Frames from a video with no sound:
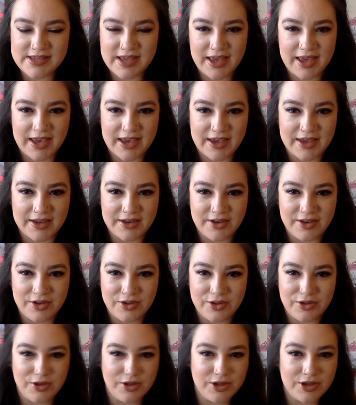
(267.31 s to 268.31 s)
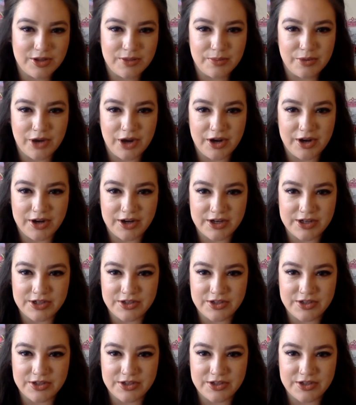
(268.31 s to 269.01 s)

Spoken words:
and look at the product,